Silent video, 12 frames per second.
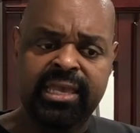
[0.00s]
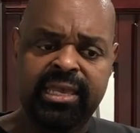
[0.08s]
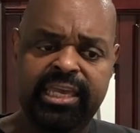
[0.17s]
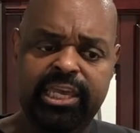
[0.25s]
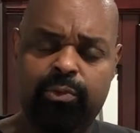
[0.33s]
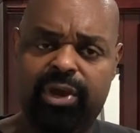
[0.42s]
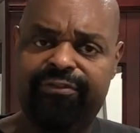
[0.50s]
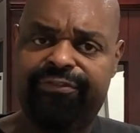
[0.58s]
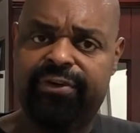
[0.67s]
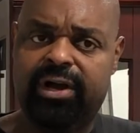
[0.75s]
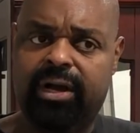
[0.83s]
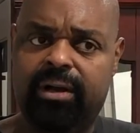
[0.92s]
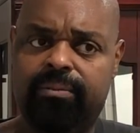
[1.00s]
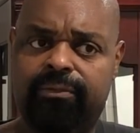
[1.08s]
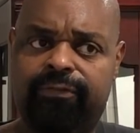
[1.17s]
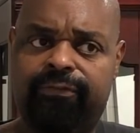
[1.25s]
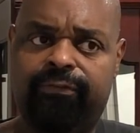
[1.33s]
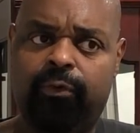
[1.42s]
He went from
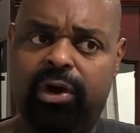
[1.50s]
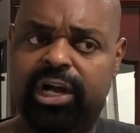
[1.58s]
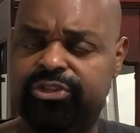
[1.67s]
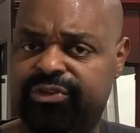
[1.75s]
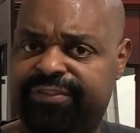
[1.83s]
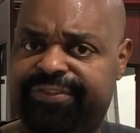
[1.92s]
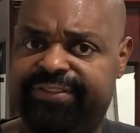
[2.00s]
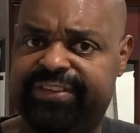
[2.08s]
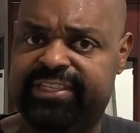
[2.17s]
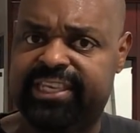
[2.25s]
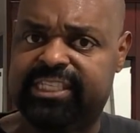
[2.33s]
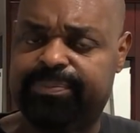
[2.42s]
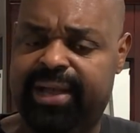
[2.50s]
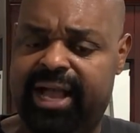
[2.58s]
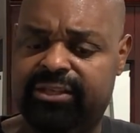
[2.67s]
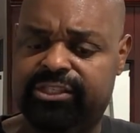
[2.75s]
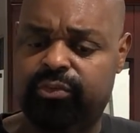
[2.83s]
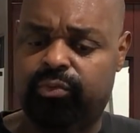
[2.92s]
456
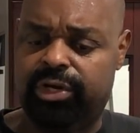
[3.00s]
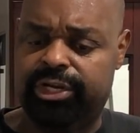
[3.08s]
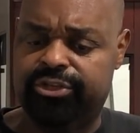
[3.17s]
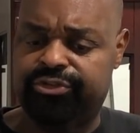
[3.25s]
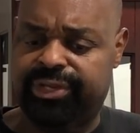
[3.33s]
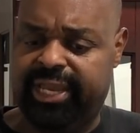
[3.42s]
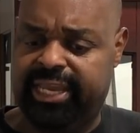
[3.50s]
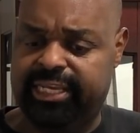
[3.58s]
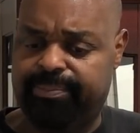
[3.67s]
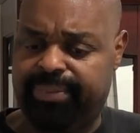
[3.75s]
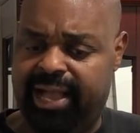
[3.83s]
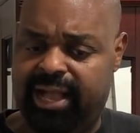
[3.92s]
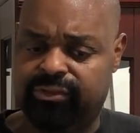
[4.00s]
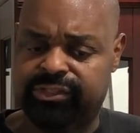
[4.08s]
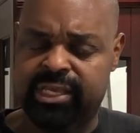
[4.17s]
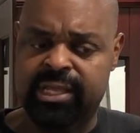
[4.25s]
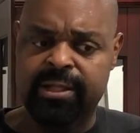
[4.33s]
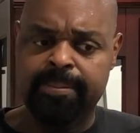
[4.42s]
pounds to 180
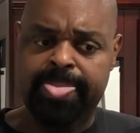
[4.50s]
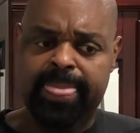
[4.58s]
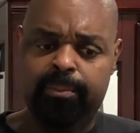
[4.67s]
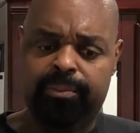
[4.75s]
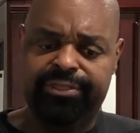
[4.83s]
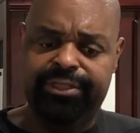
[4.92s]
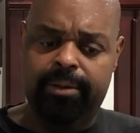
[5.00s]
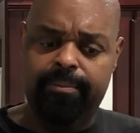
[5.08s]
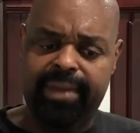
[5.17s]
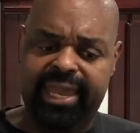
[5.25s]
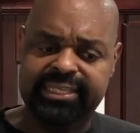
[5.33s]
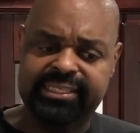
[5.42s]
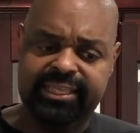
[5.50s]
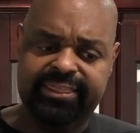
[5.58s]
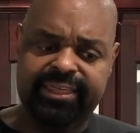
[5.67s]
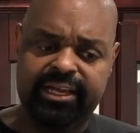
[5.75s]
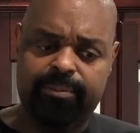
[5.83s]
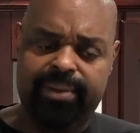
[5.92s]
pounds. But the amazing
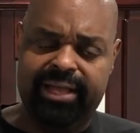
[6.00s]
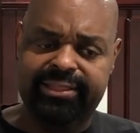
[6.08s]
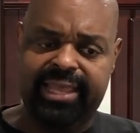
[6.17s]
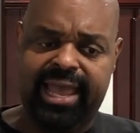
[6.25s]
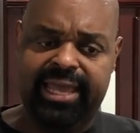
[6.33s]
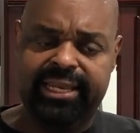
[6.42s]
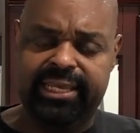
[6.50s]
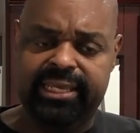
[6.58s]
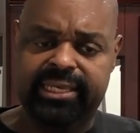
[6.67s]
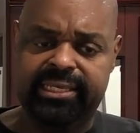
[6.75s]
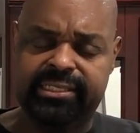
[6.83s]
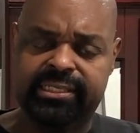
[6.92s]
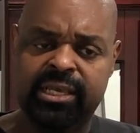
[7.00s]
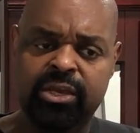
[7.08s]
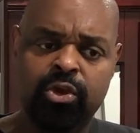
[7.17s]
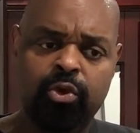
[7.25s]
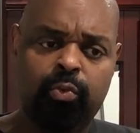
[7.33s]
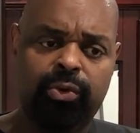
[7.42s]
thing about that is
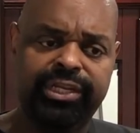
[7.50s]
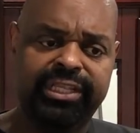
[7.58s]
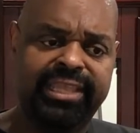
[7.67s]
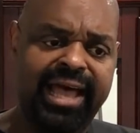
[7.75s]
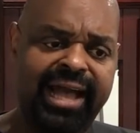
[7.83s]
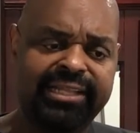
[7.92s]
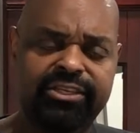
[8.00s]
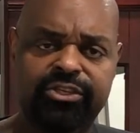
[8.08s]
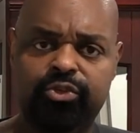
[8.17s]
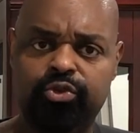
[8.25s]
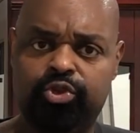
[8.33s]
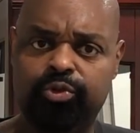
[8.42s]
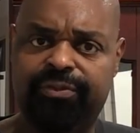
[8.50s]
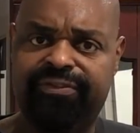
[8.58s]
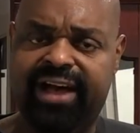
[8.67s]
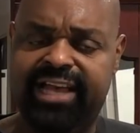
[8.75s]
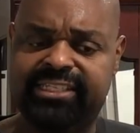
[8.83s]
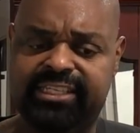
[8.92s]
when the doctors who
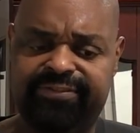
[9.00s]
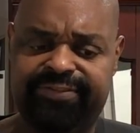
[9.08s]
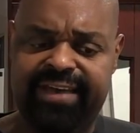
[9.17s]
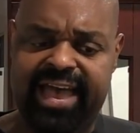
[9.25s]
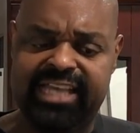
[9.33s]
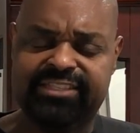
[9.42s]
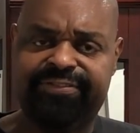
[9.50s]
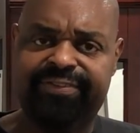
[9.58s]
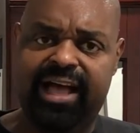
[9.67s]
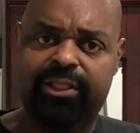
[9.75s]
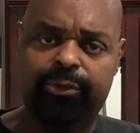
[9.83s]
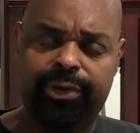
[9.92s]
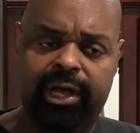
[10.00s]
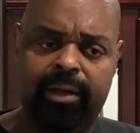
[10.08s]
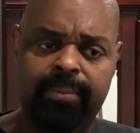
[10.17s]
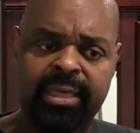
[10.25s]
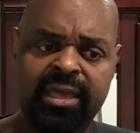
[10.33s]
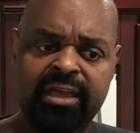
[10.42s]
supervised his fast followed
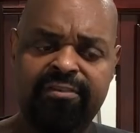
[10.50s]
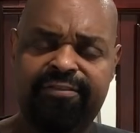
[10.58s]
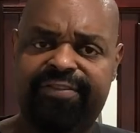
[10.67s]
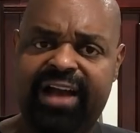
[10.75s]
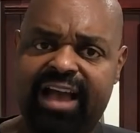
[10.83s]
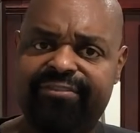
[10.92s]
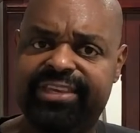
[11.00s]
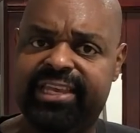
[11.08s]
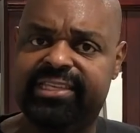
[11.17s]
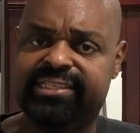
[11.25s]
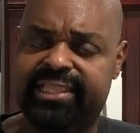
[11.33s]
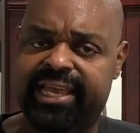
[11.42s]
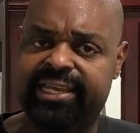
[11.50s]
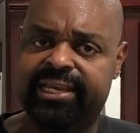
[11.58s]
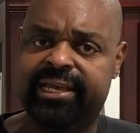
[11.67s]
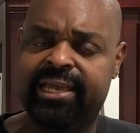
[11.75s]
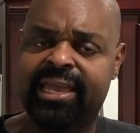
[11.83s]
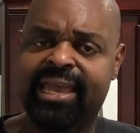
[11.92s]
up 5 years later,